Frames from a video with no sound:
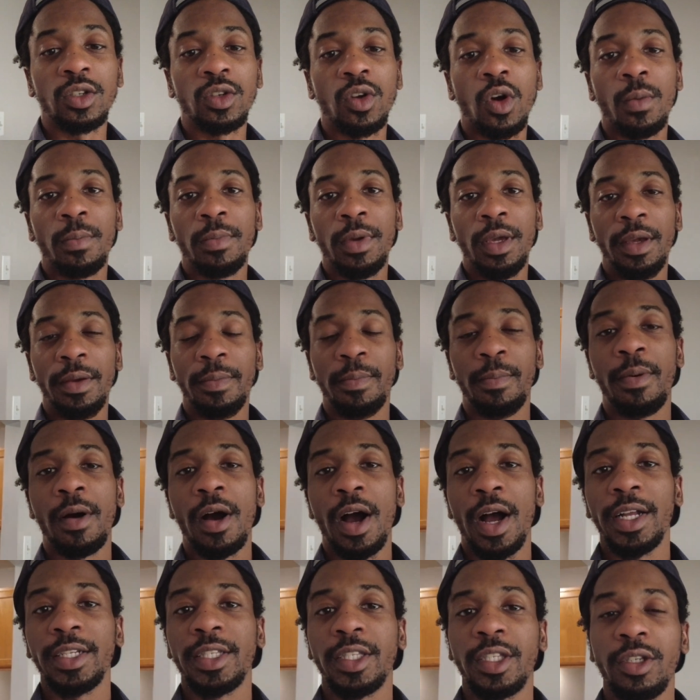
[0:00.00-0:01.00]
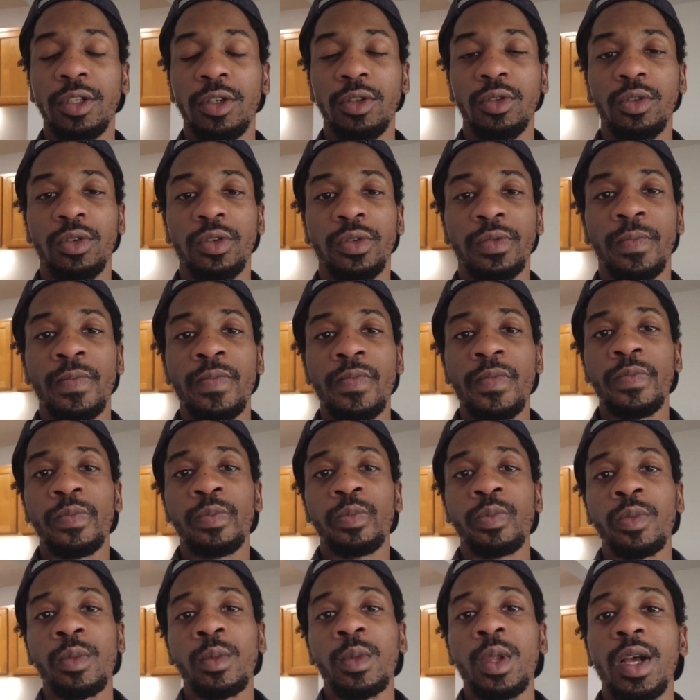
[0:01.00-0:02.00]
going to be part 2
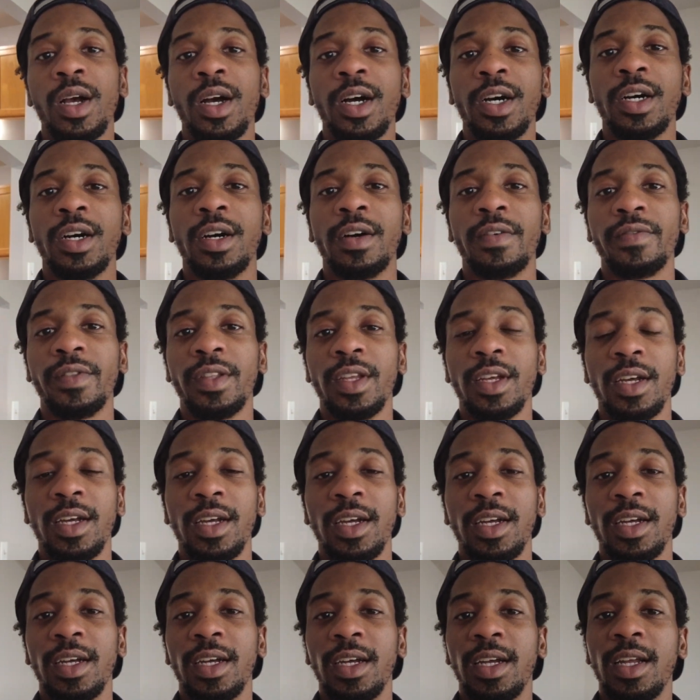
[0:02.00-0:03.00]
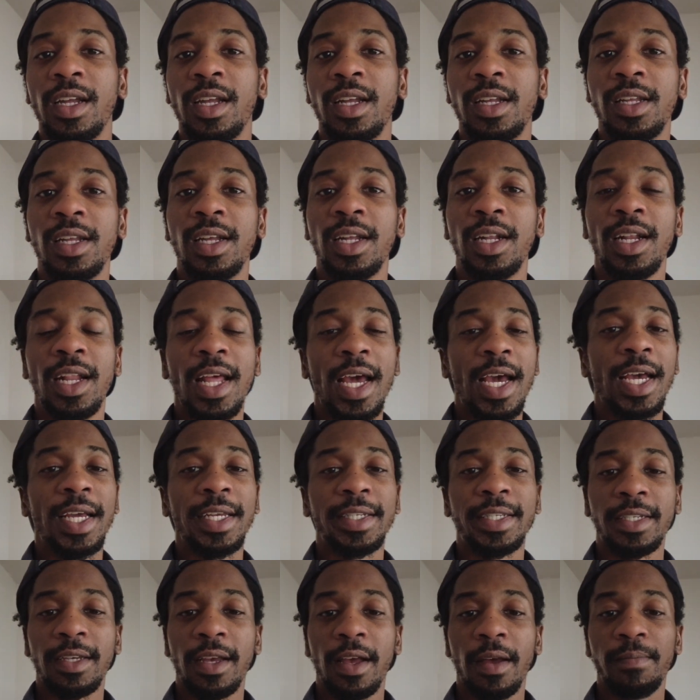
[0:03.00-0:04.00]
of the
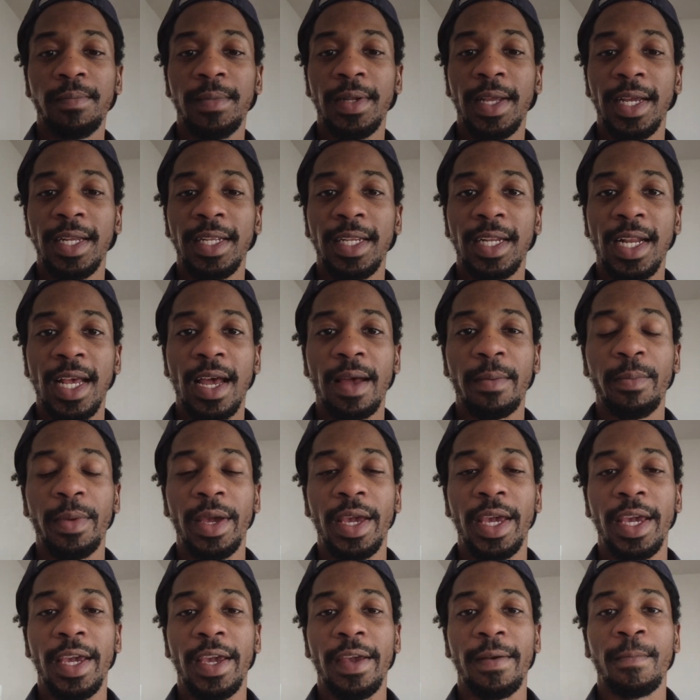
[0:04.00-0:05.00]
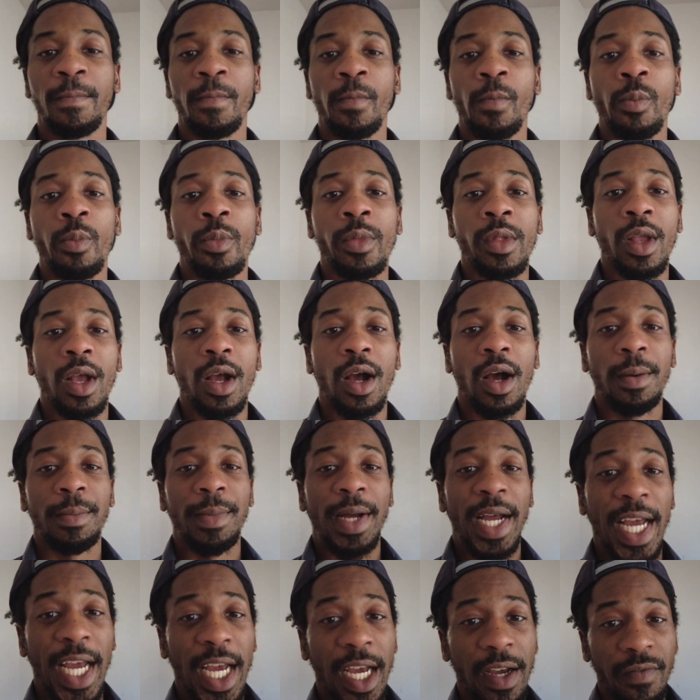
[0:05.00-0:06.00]
last update that I made. I
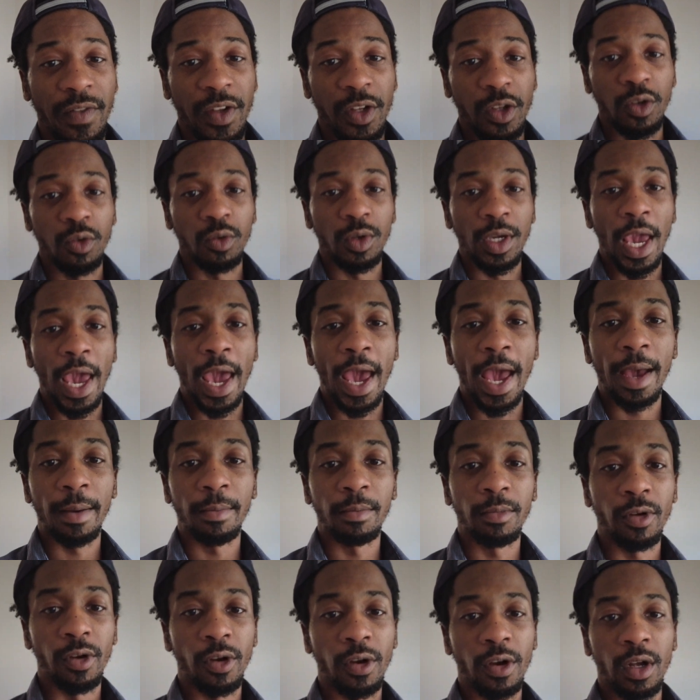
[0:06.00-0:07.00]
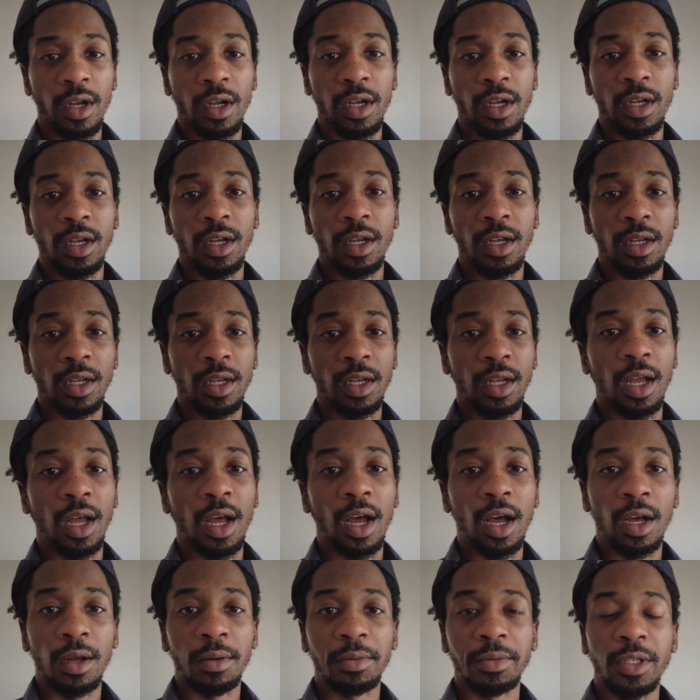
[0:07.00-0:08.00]
have a new camera,
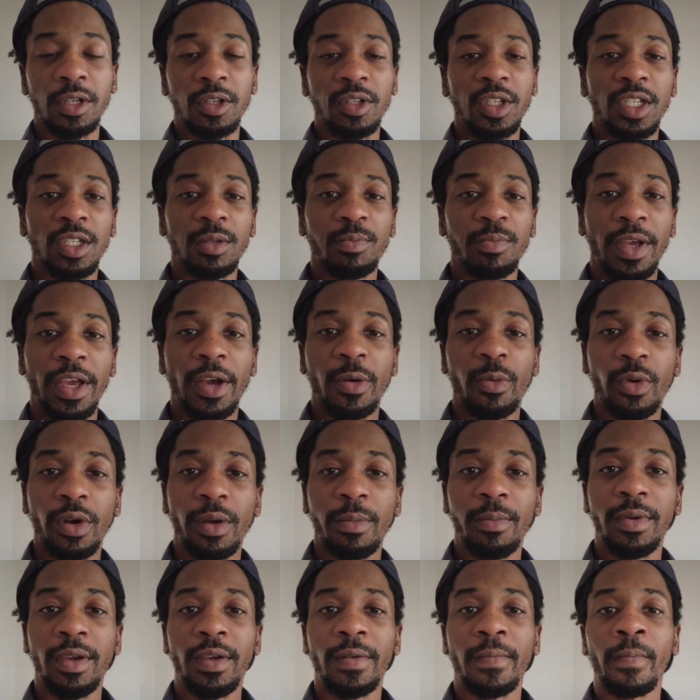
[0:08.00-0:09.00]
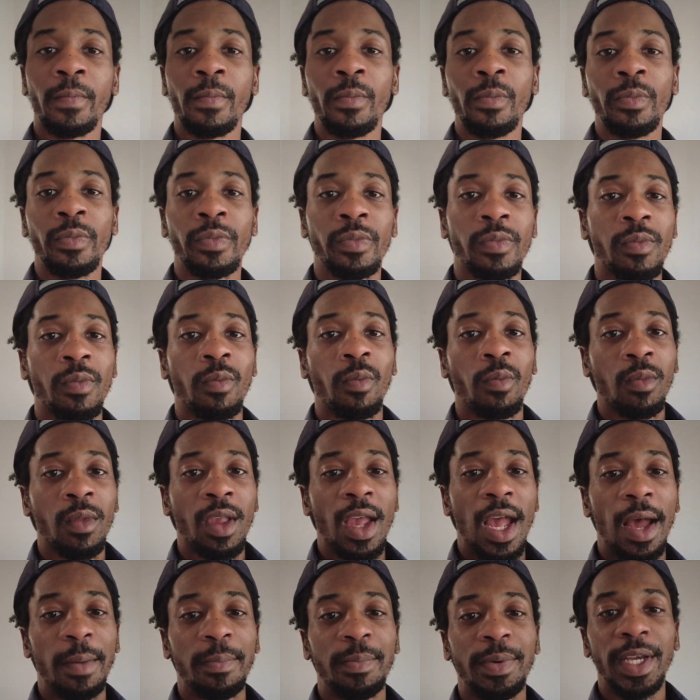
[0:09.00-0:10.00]
so just bear with me.
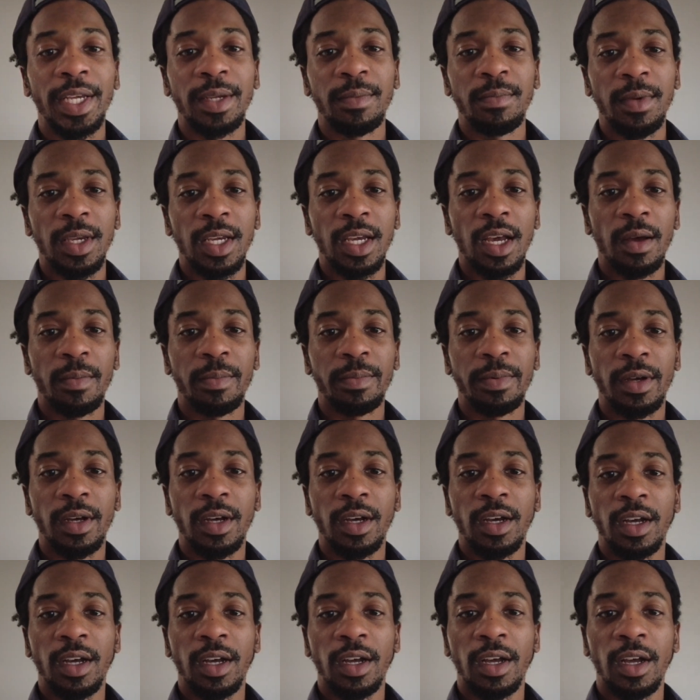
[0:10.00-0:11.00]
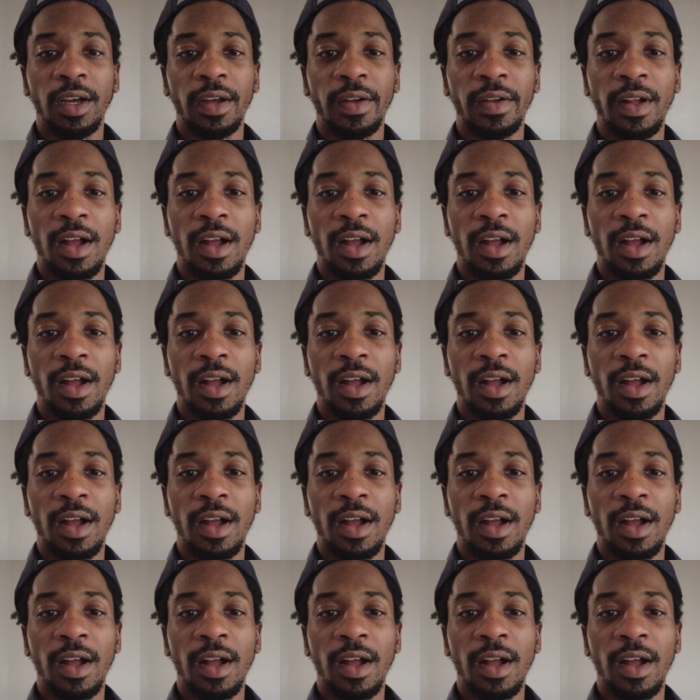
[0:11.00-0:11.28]
I picked me up a